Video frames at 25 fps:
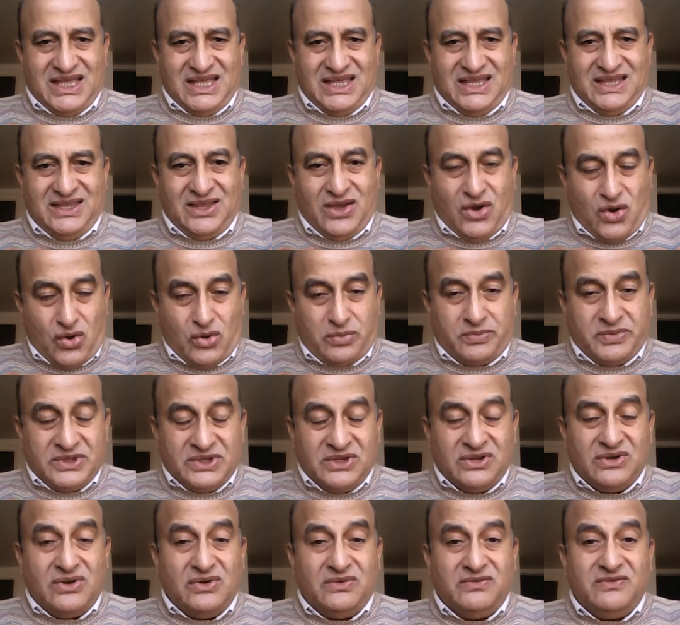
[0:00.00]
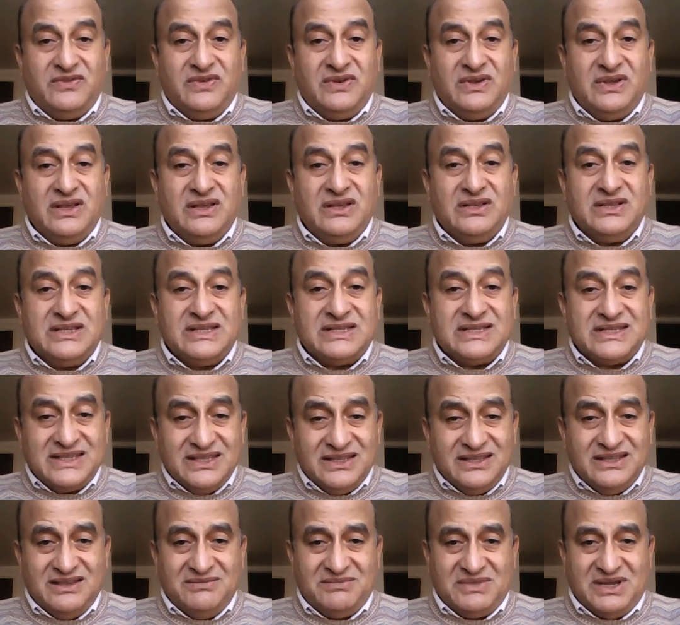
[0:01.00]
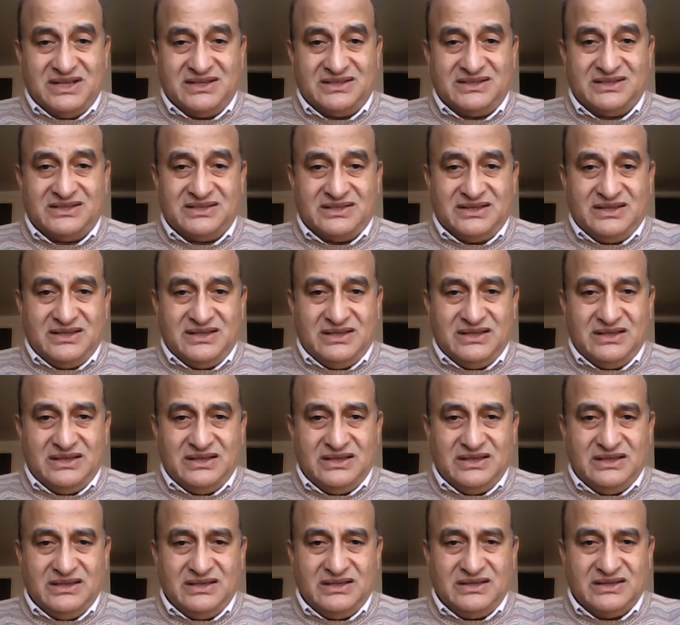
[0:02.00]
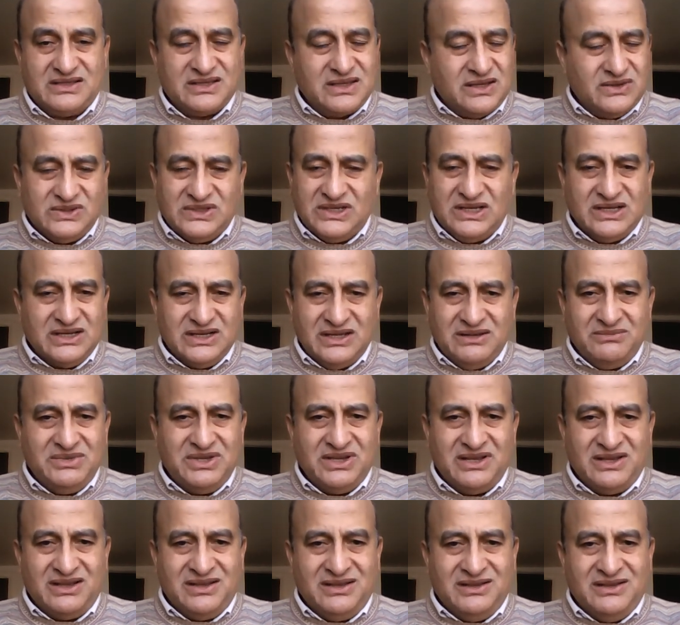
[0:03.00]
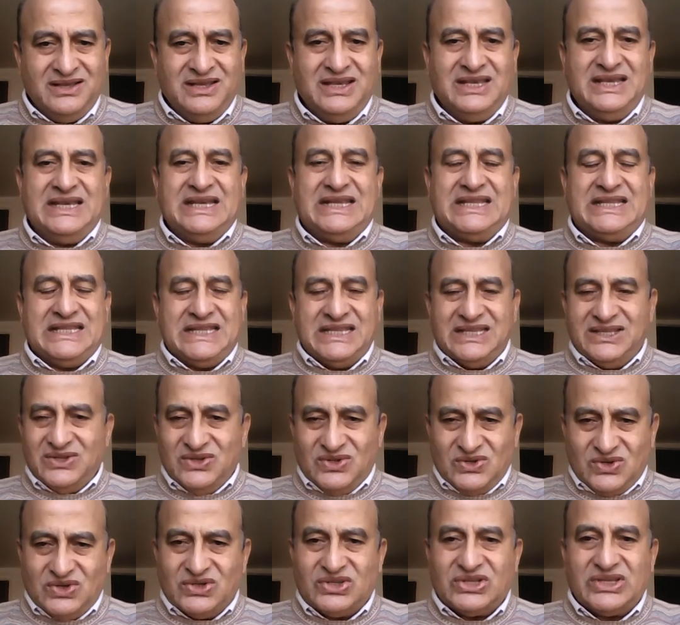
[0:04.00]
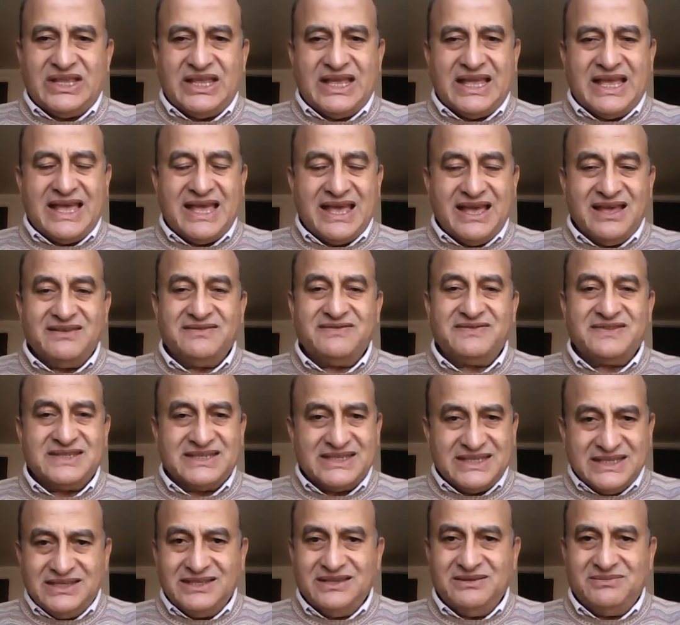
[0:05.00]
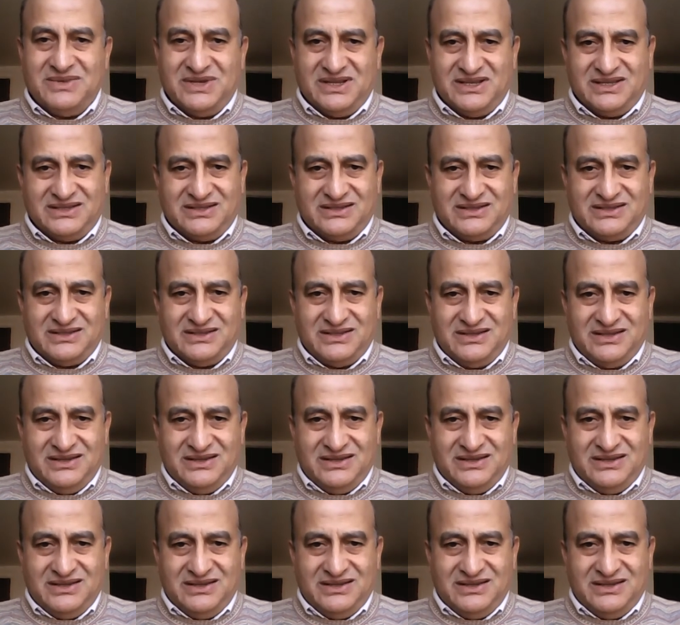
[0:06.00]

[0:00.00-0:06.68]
the opening of cinemas. Saudi Arabia did not have cinemas.